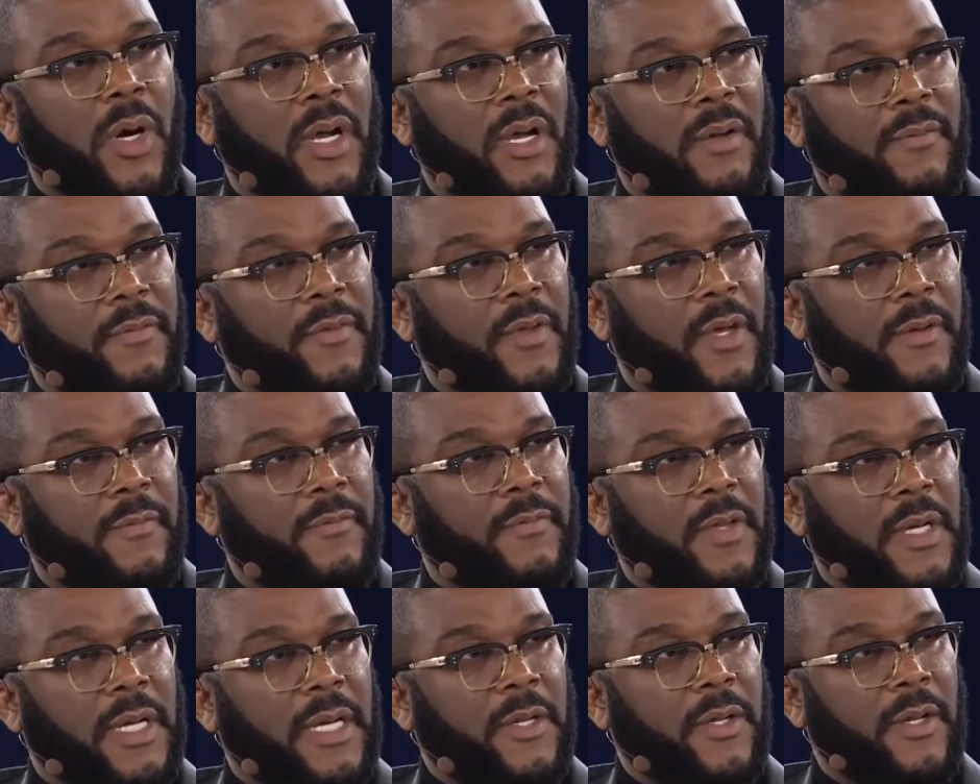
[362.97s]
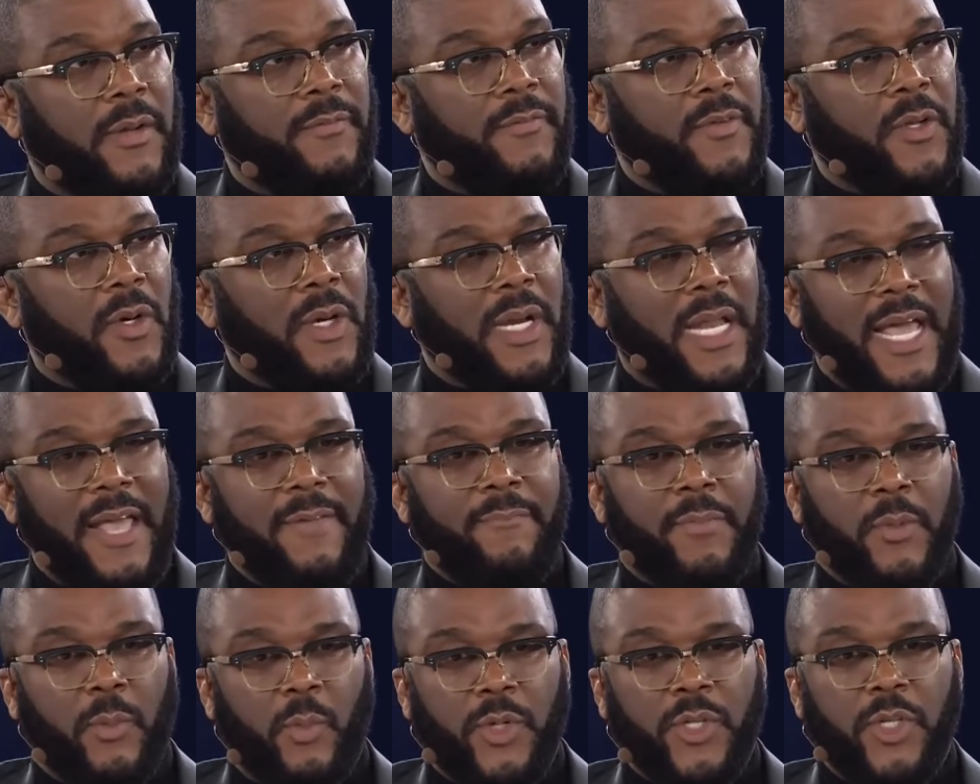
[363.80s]
of, of, your, of your life,
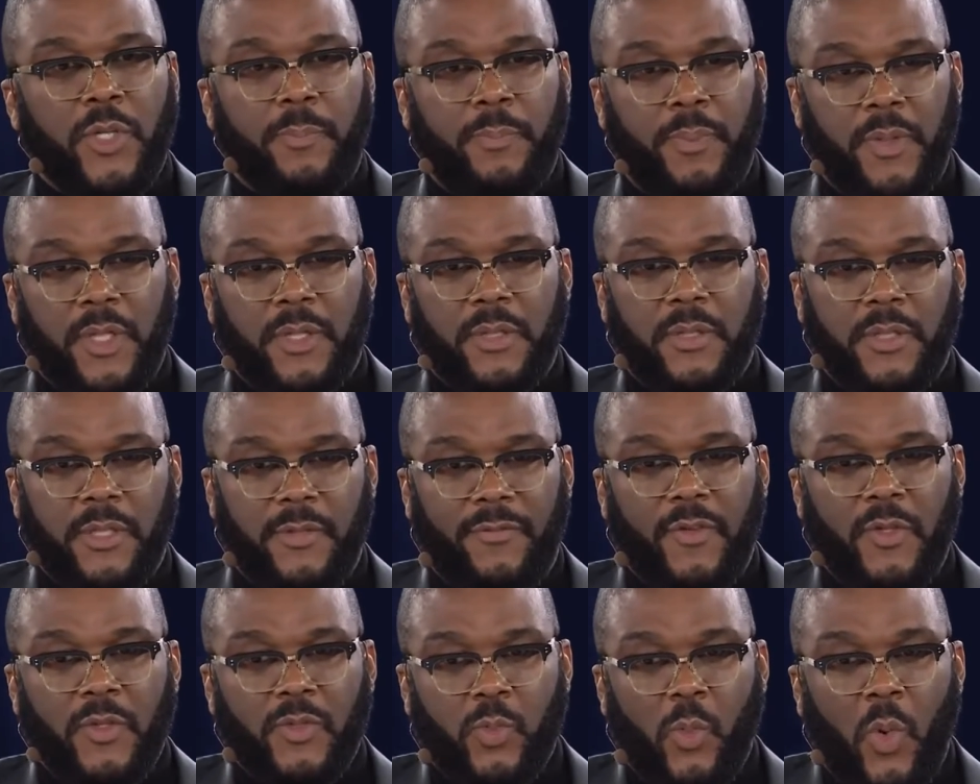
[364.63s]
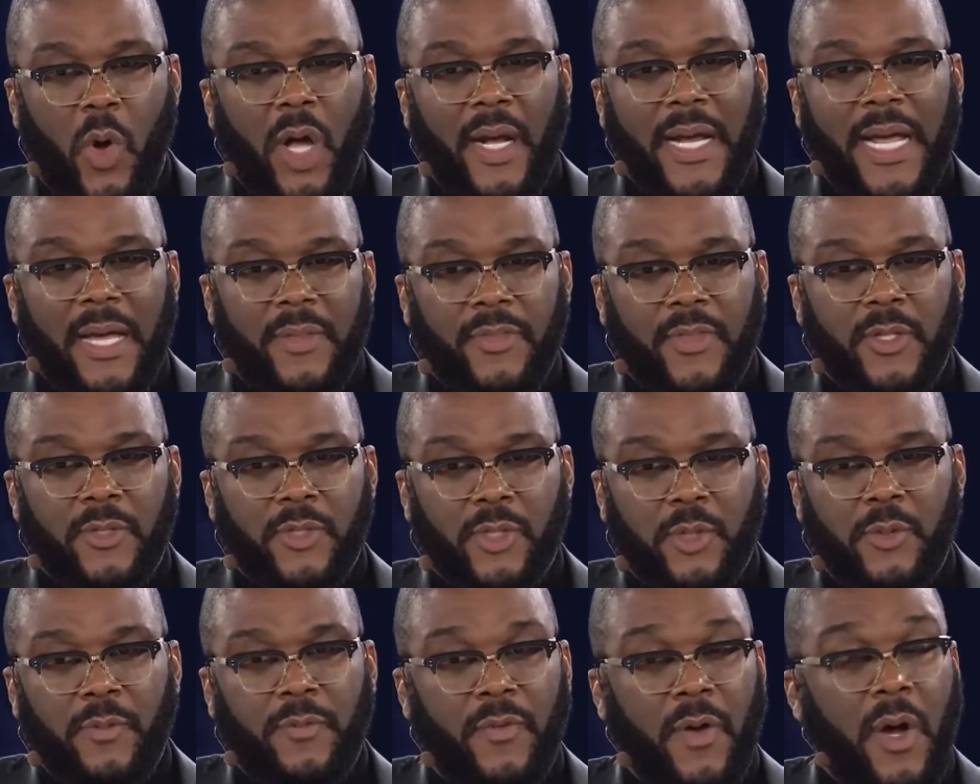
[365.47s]
but when you put if you walk out there
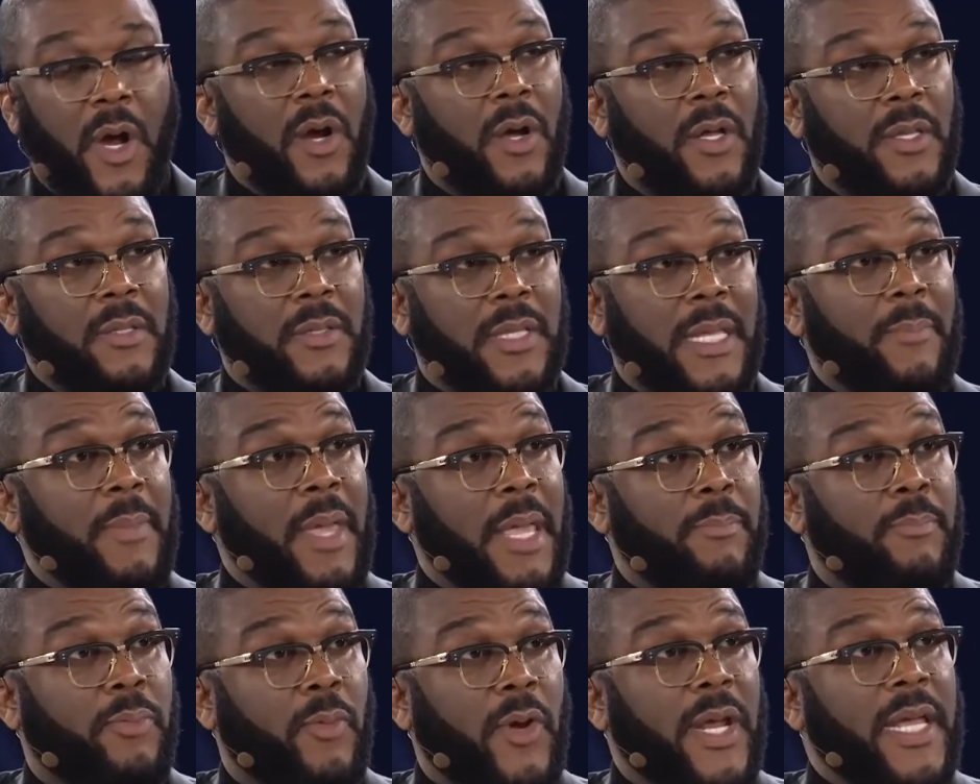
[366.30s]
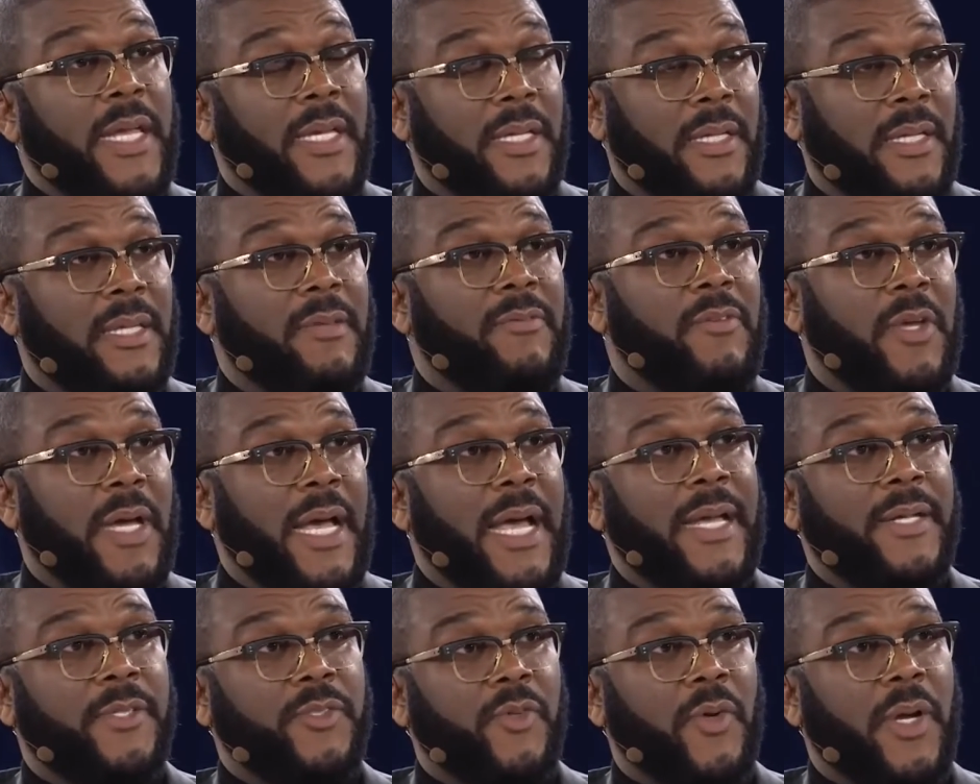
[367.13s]
too far on them, they may break and leave you
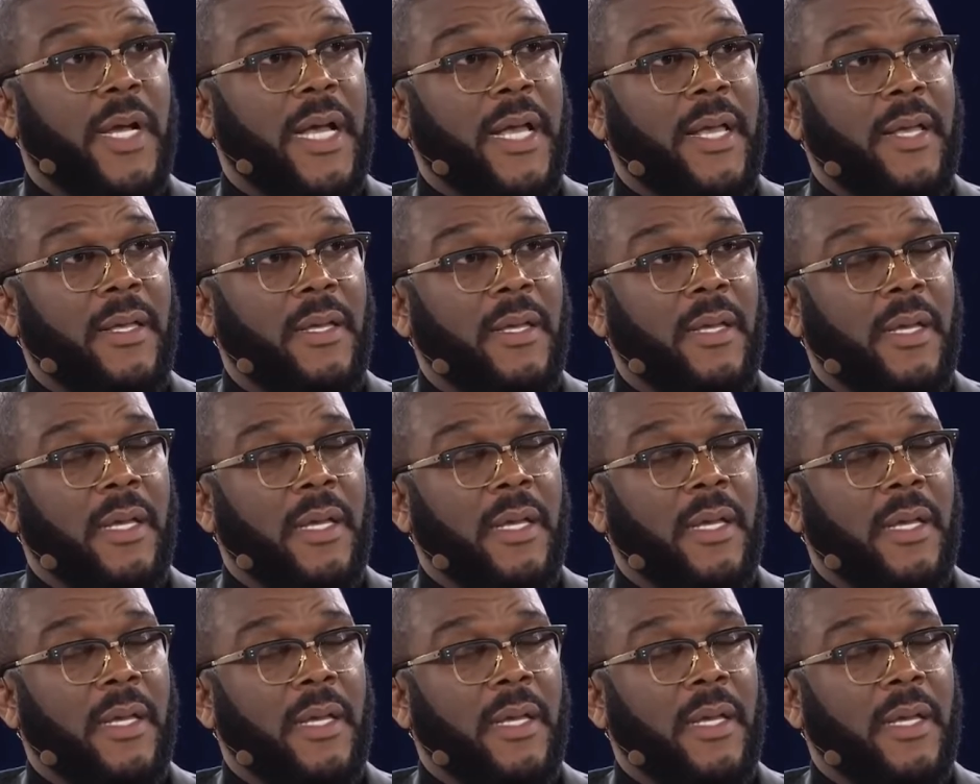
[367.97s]
high and dry.